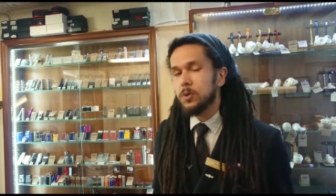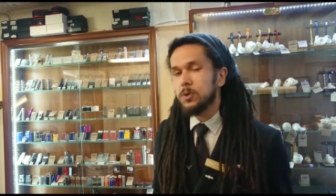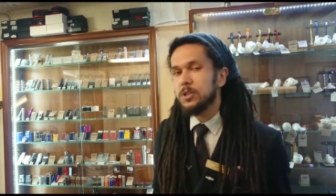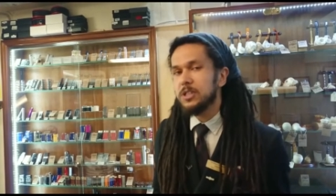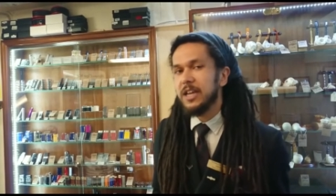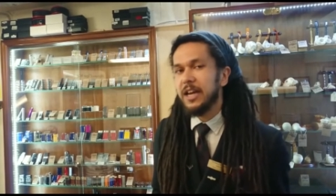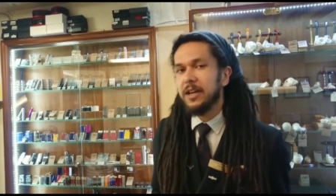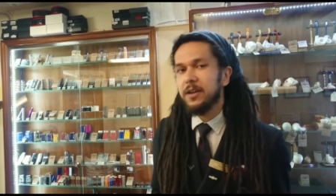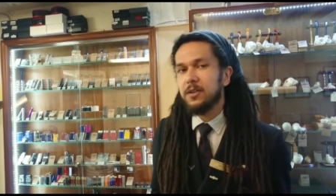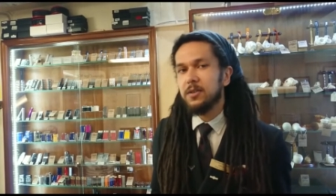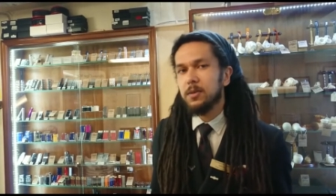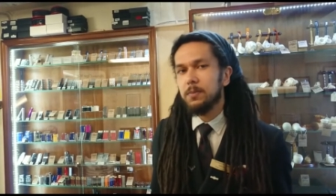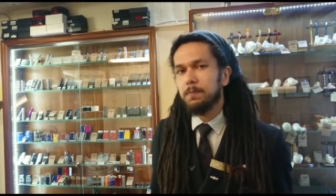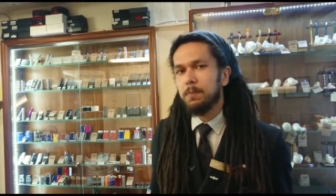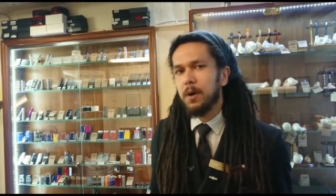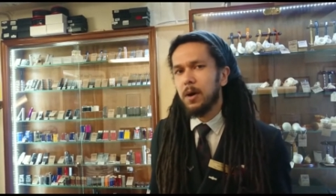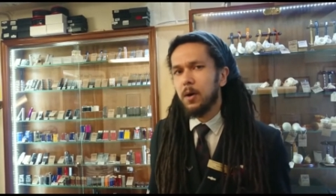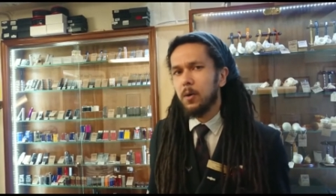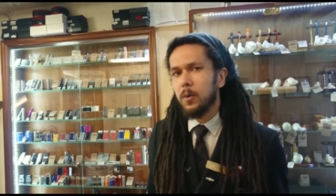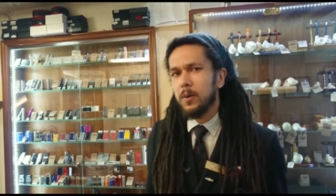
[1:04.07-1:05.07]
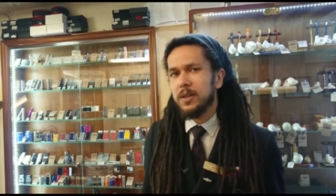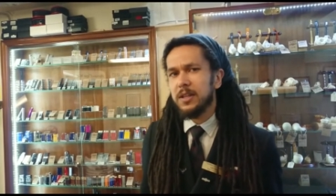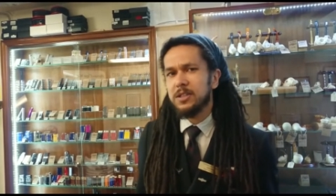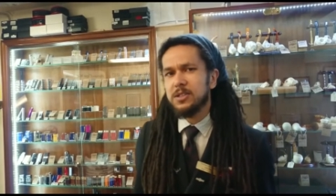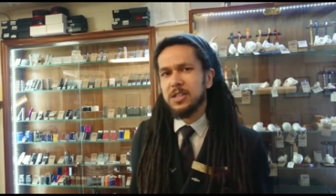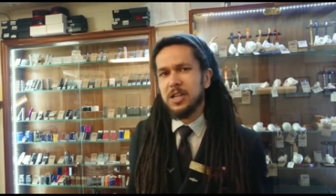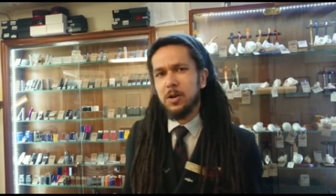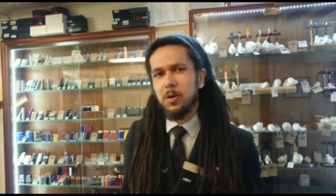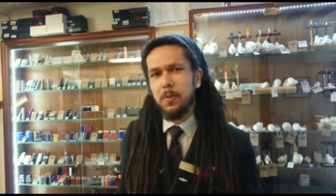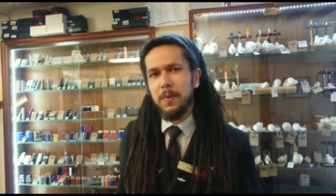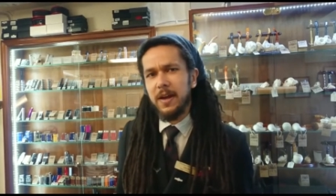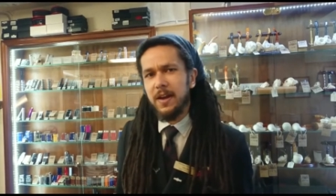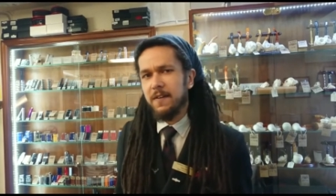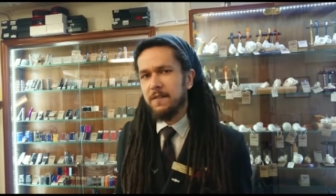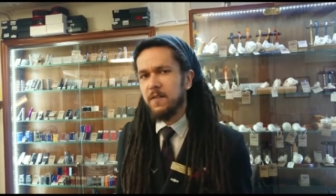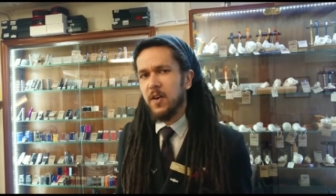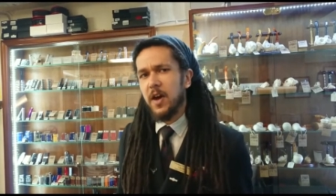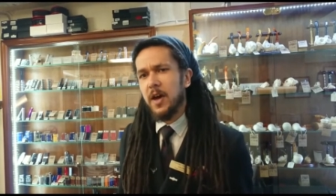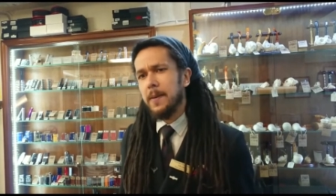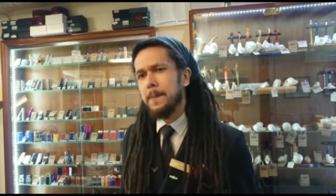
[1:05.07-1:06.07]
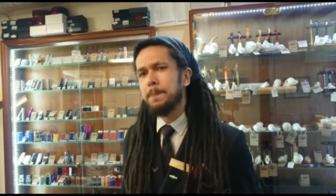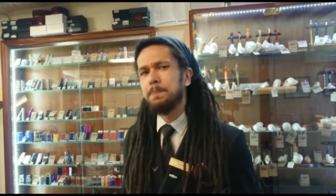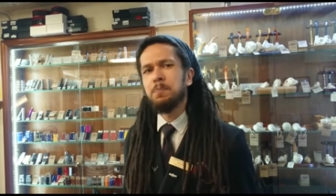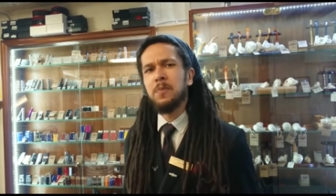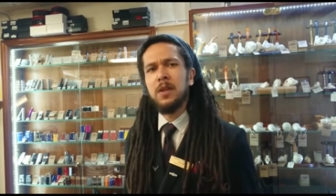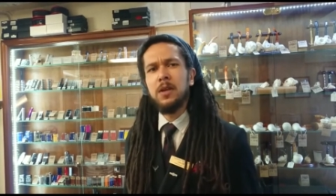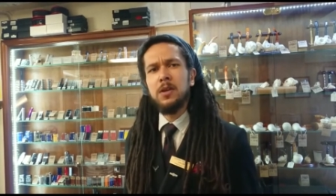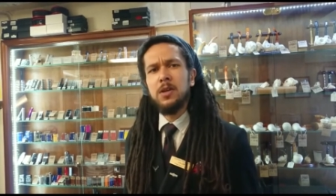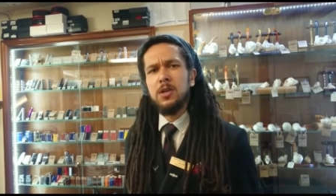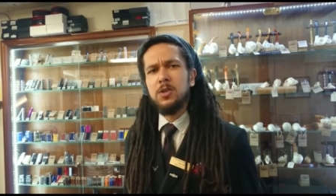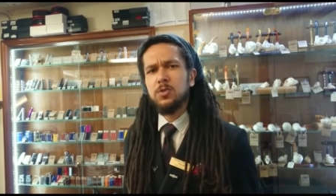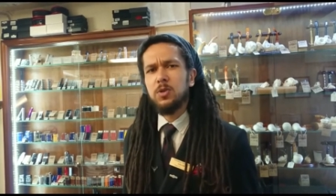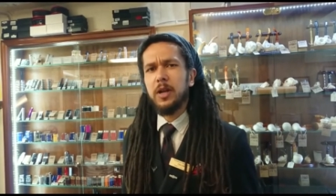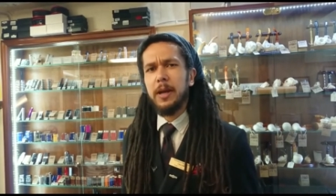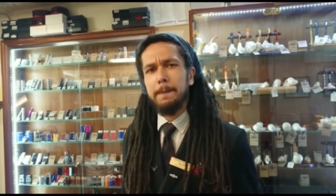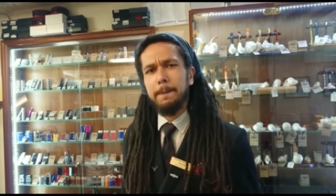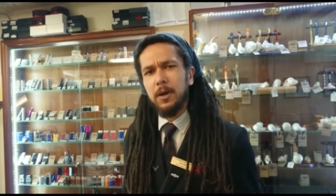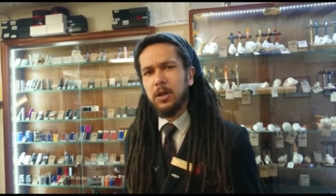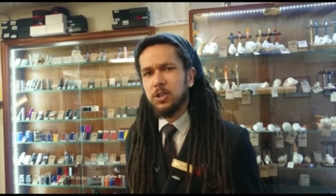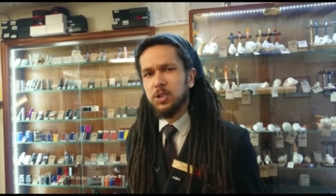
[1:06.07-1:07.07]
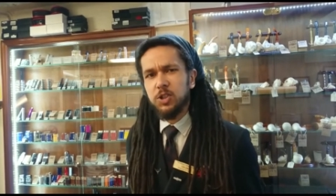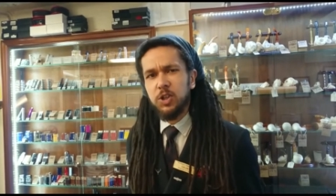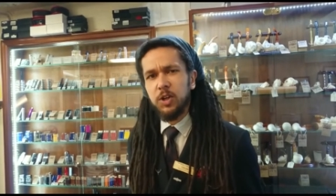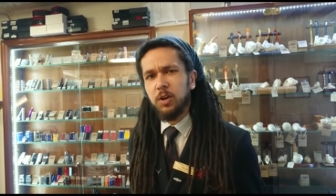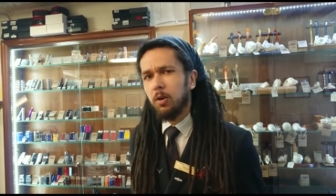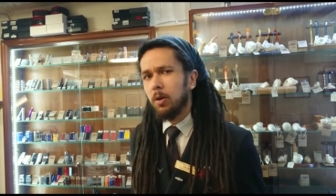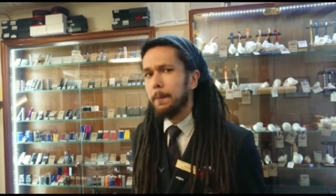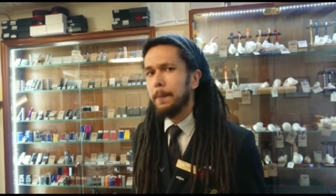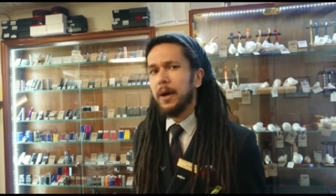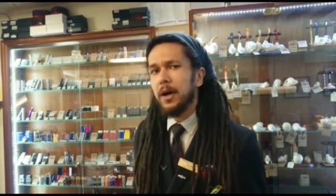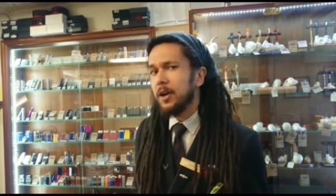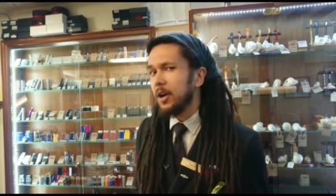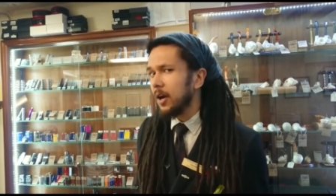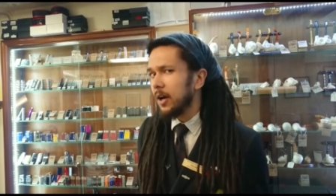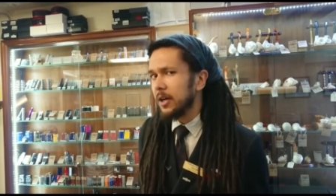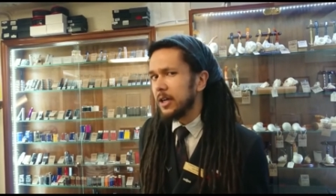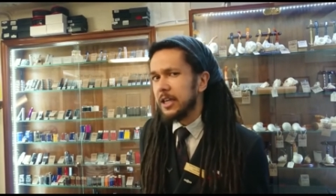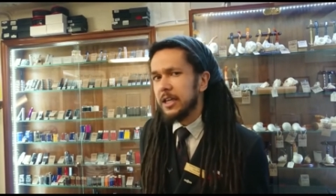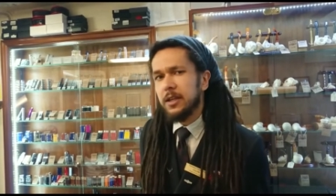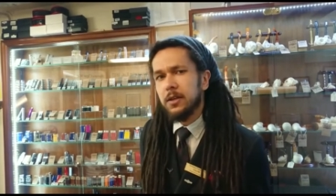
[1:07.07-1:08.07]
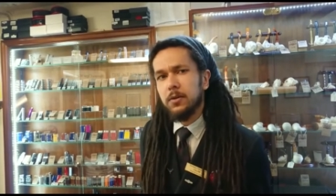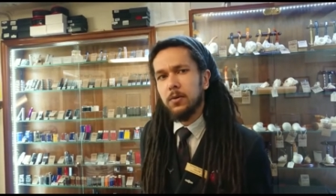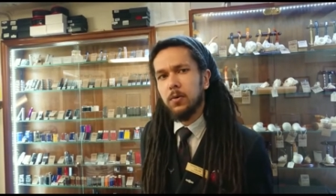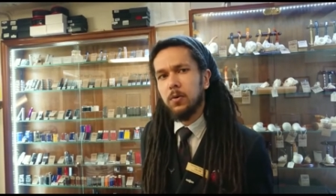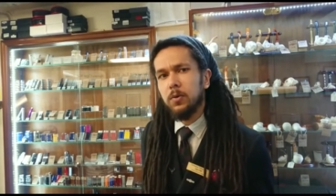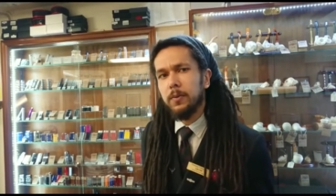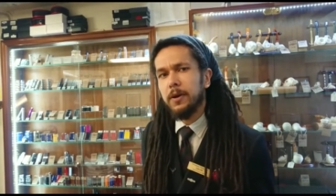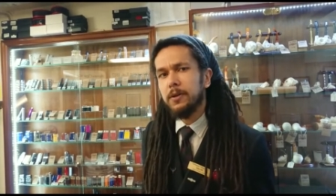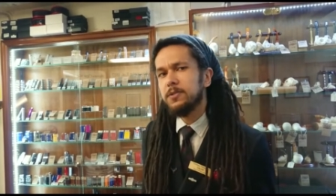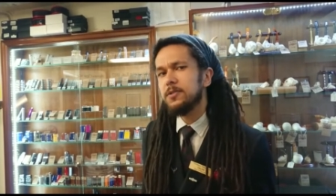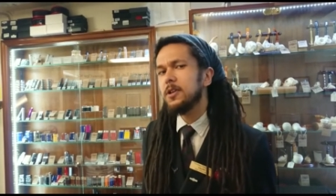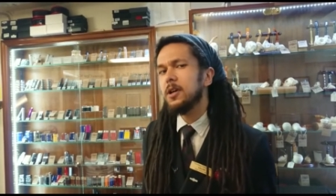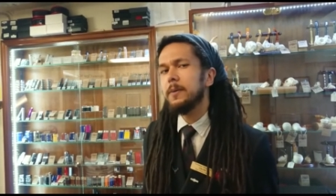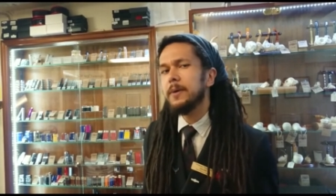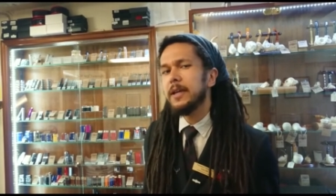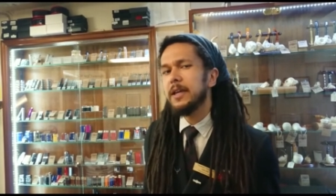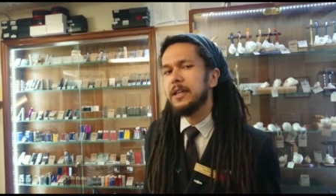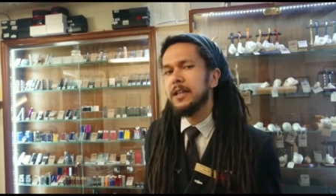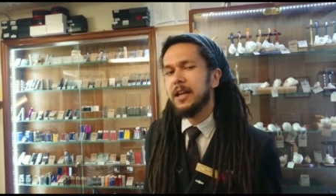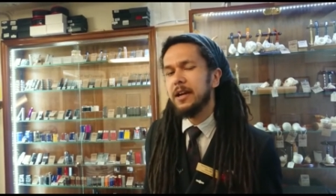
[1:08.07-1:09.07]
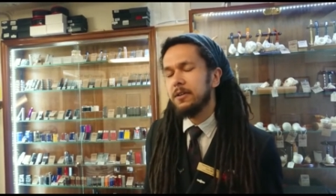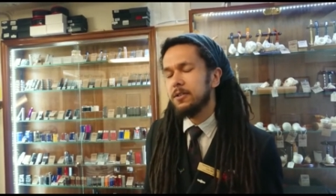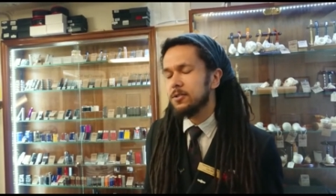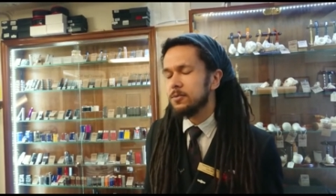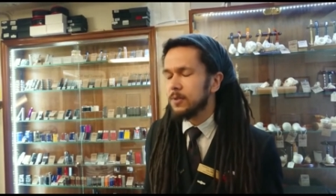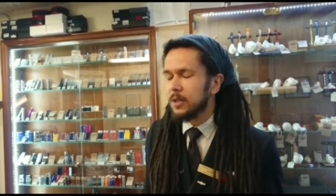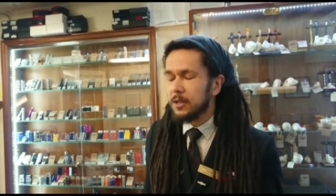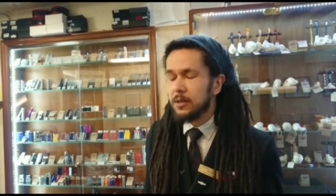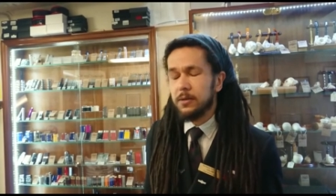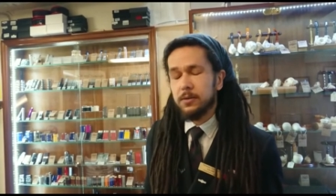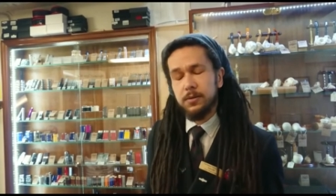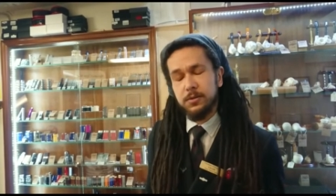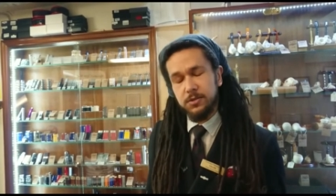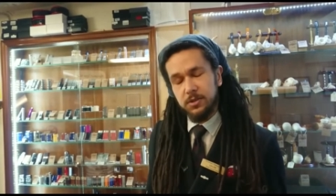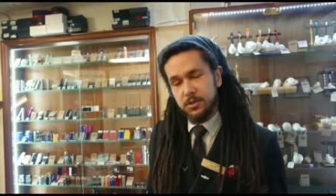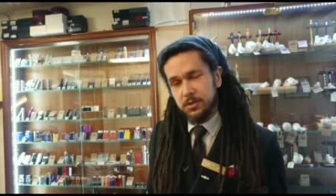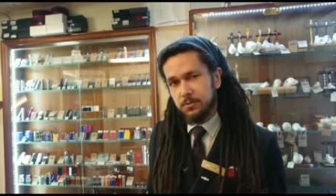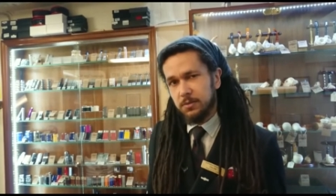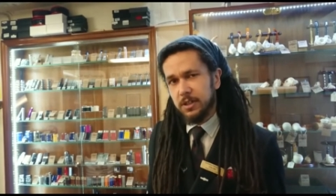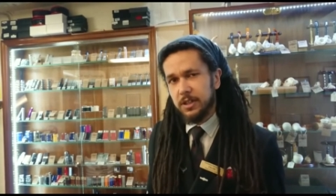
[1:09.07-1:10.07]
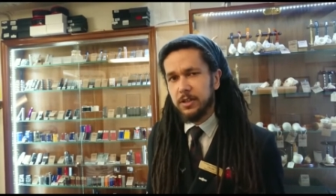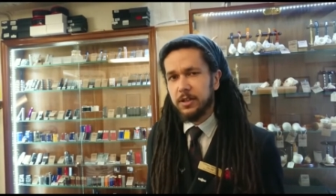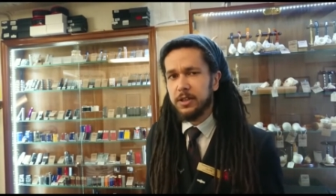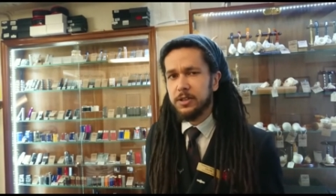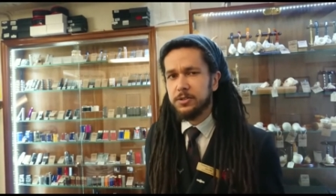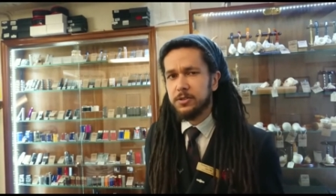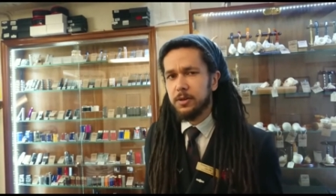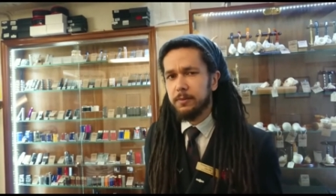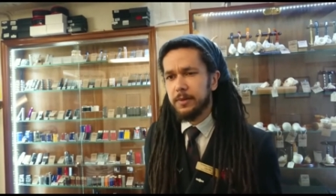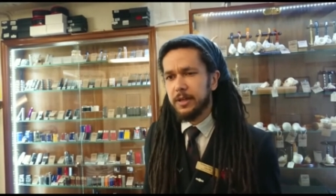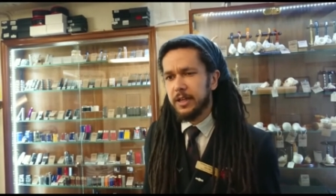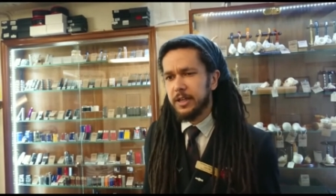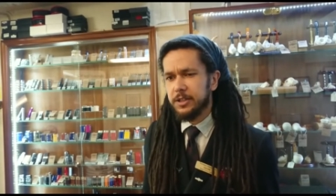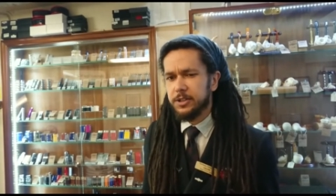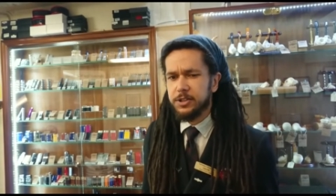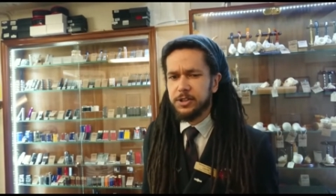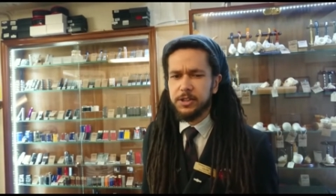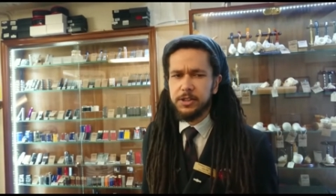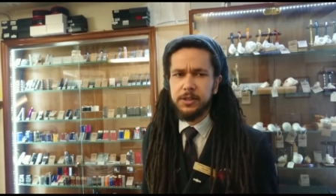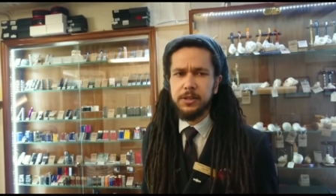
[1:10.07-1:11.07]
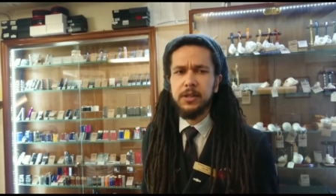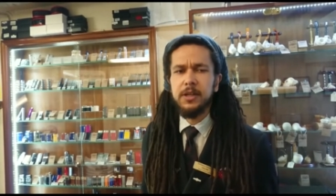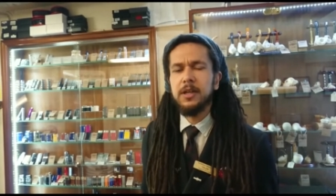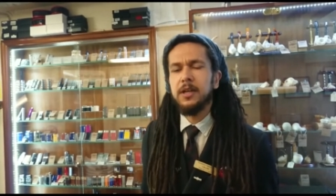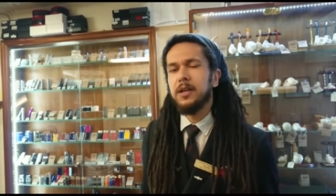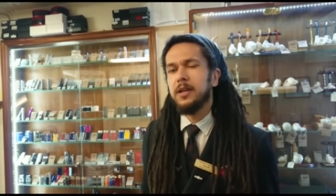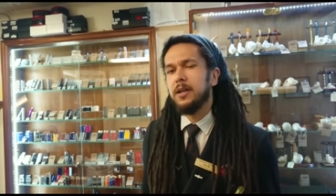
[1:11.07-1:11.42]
towards the end of the bowl, there's a little bit of a uh, sort of like burnt sugar or burnt honey almost coming in there as well. So it's a really nice combination.